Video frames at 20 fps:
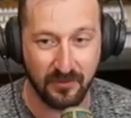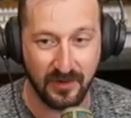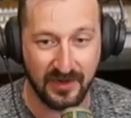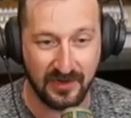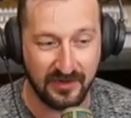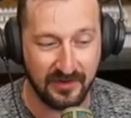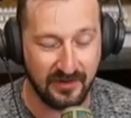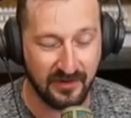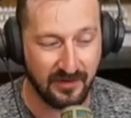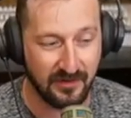
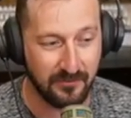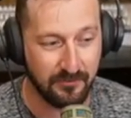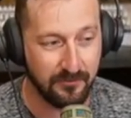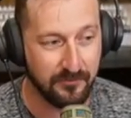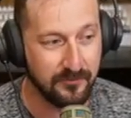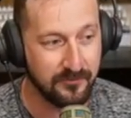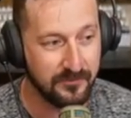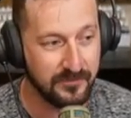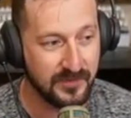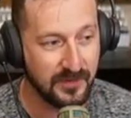
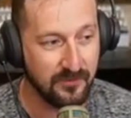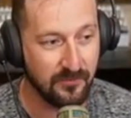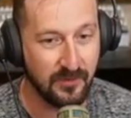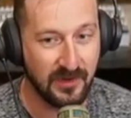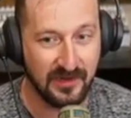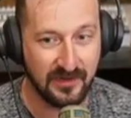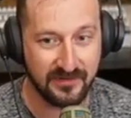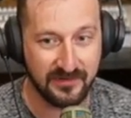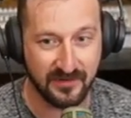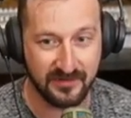when
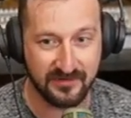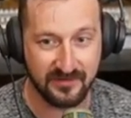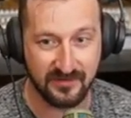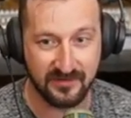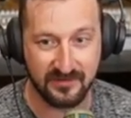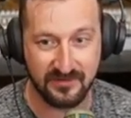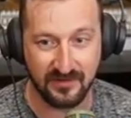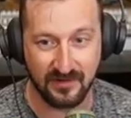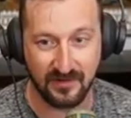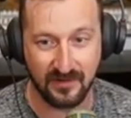it
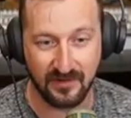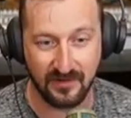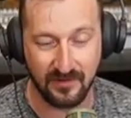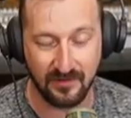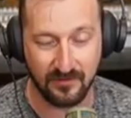doesn't,